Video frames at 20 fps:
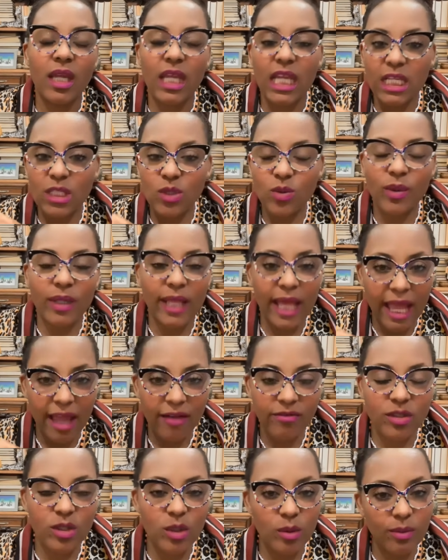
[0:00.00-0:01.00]
It will
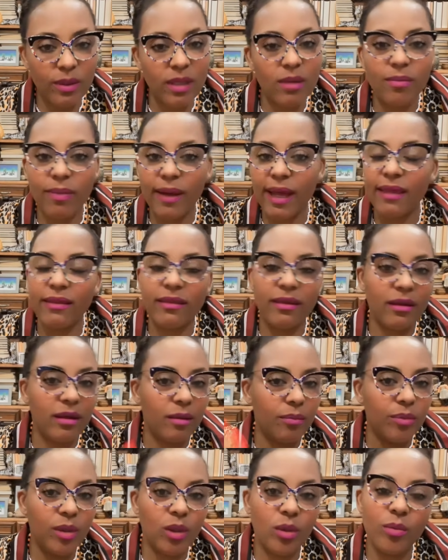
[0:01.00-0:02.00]
have to be by
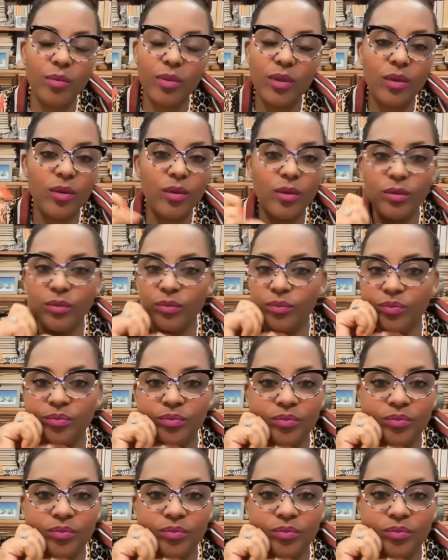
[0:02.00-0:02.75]
the pew pew.